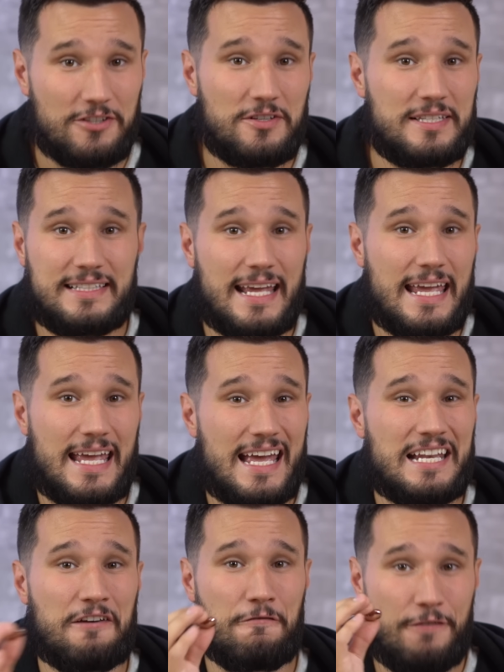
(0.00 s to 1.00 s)
also stay
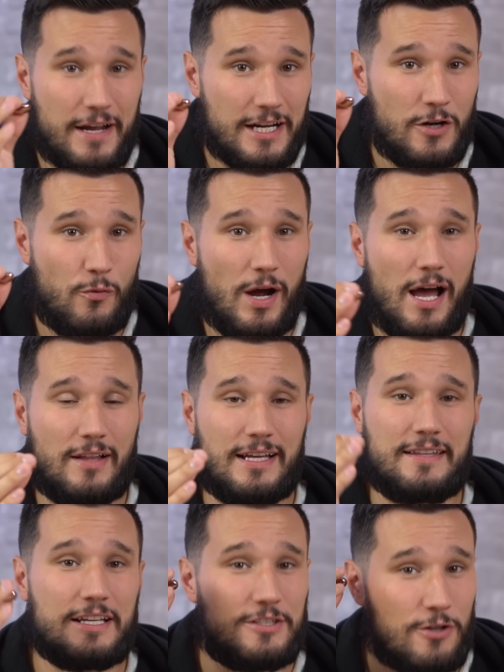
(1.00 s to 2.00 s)
in very well,
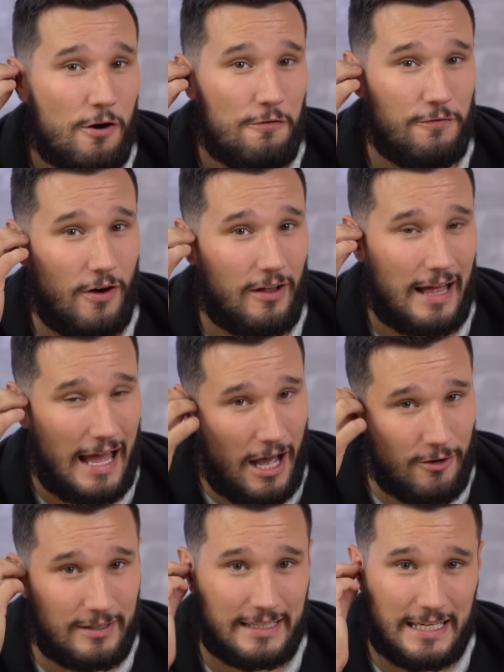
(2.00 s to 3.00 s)
and they don't fall
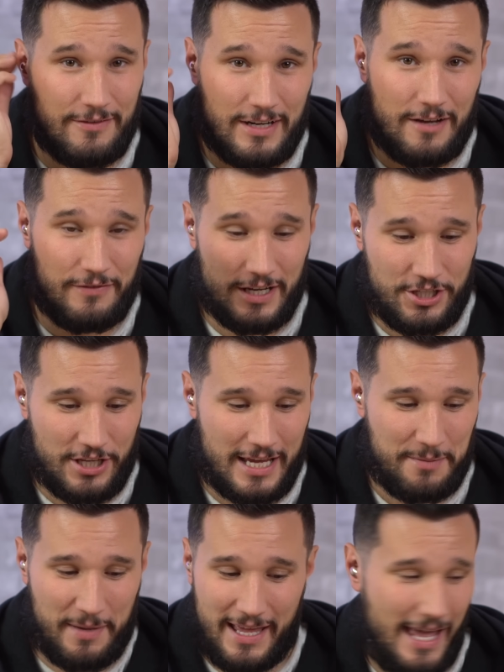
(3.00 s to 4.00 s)
out even if I
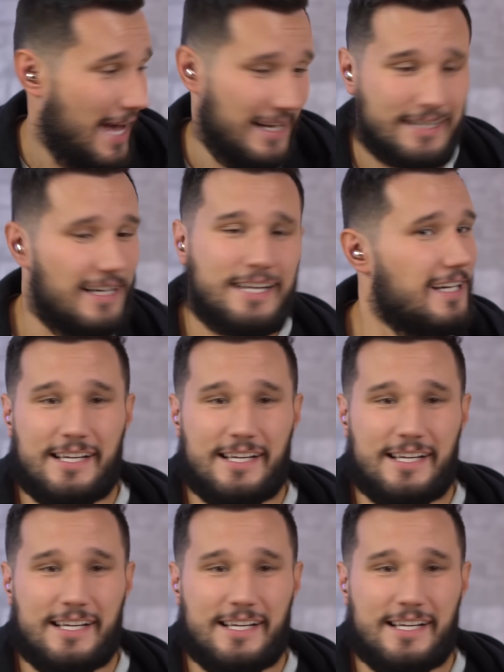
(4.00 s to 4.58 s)
shake my head.